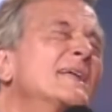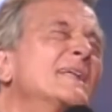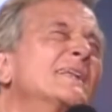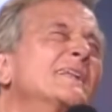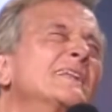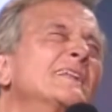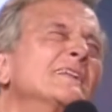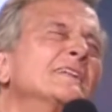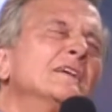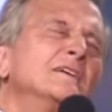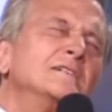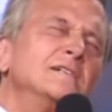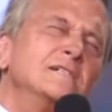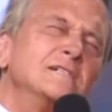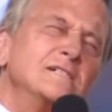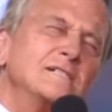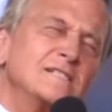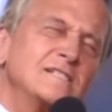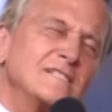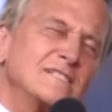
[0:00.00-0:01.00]
Pat
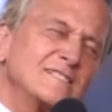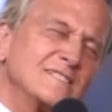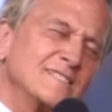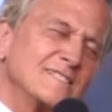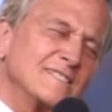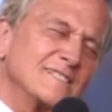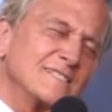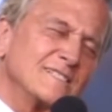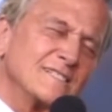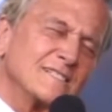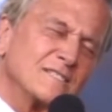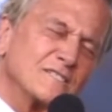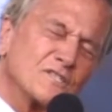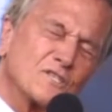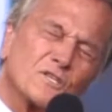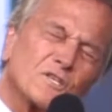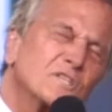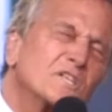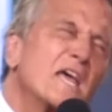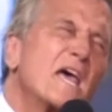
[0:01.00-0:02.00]
Boone sang,
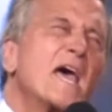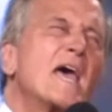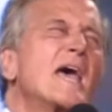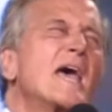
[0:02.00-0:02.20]
and the